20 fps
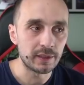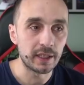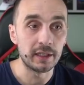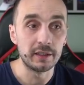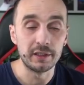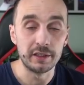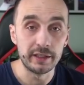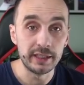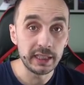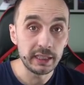
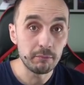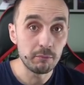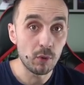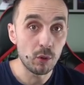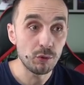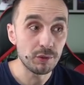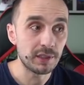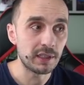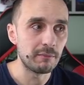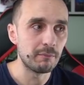and the
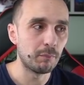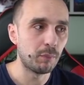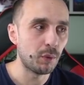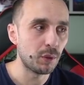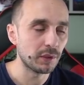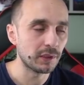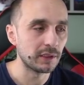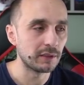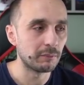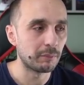most
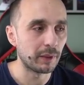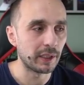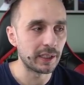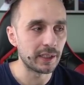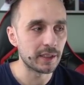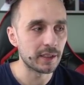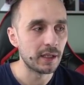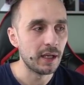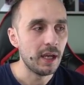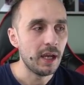important
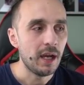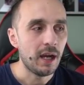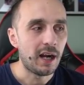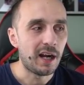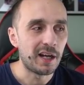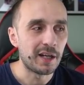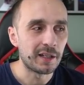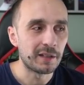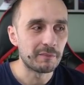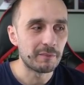place,
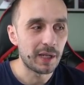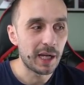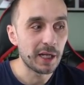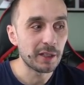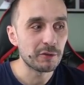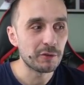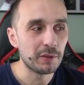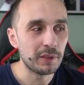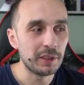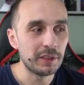are
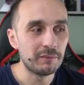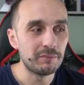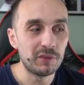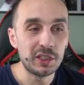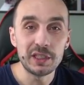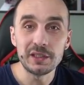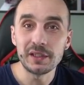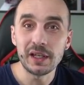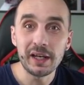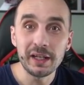actually
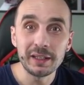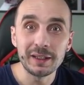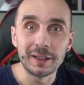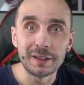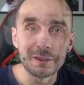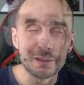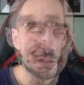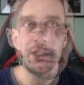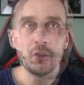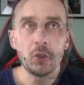these
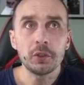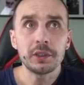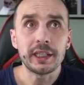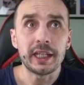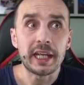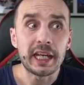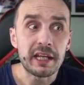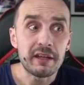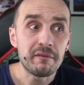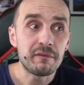islands. Not
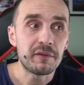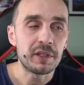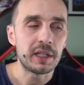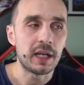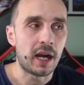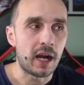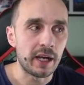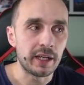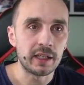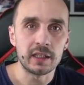every
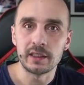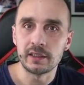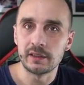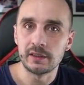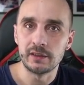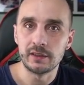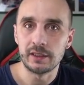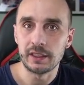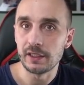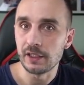
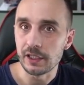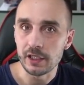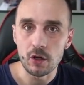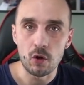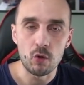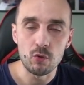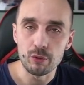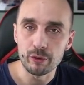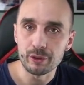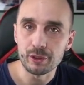island in the
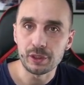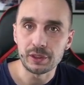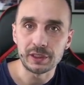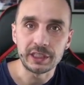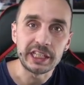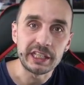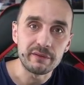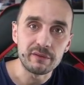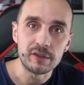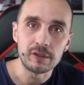ocean
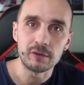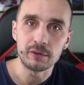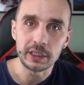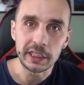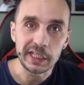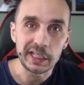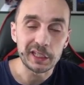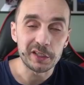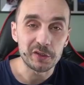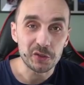gives you
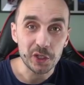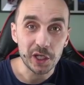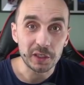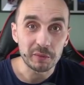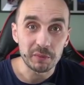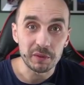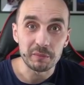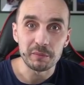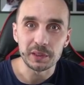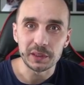gear
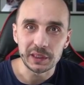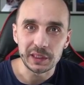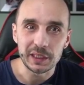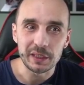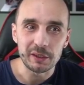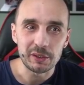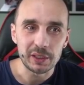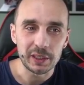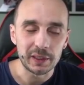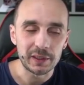enchantment
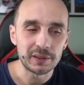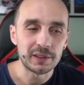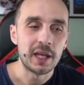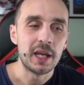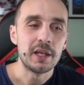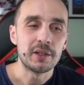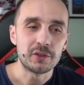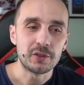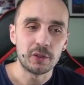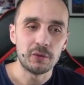materials.
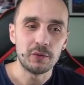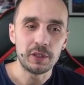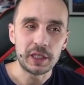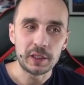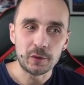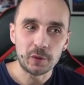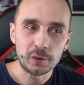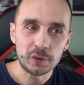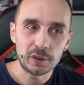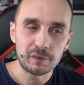So in
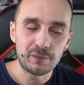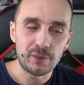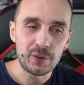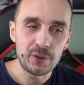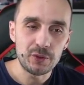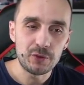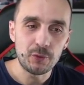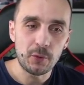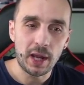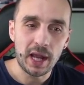order for you
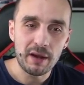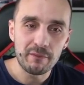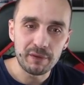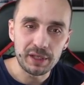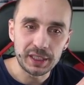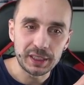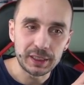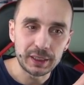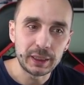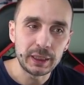to have a
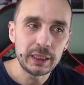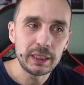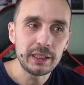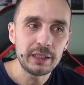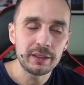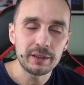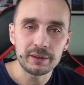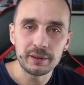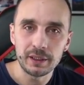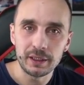
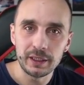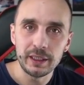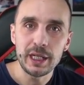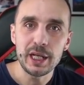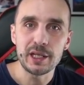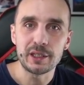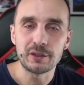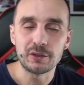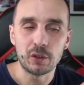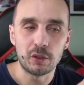clear
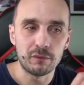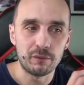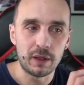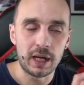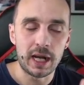list of